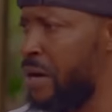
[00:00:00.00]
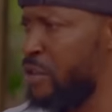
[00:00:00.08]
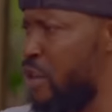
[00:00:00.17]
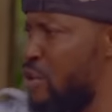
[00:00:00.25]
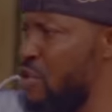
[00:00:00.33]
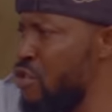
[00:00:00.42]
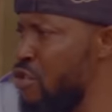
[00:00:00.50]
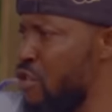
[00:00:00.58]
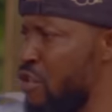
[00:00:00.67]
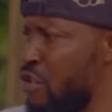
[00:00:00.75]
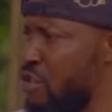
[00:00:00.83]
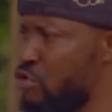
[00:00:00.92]
You dey do
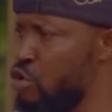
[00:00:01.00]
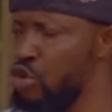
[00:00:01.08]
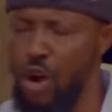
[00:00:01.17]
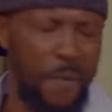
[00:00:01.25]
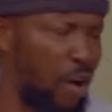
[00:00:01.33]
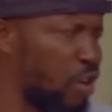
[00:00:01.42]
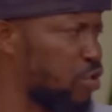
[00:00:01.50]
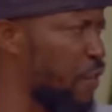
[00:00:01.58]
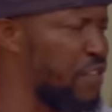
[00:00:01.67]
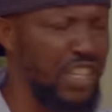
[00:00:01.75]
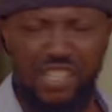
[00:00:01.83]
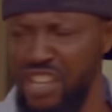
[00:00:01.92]
to know because
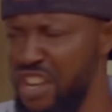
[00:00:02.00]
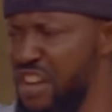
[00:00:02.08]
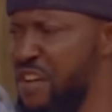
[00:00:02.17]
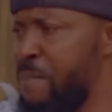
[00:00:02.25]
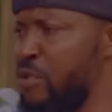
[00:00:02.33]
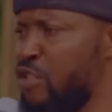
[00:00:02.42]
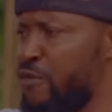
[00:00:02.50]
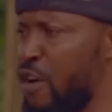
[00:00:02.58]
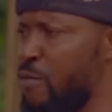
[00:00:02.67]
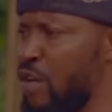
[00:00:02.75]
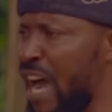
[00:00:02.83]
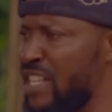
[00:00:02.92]
of this
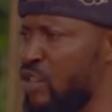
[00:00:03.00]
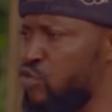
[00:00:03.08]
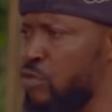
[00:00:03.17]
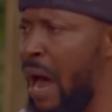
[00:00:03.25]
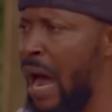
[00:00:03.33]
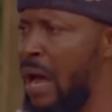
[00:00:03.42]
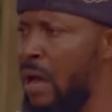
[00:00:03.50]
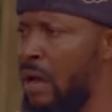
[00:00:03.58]
beautiful Bugatti woman.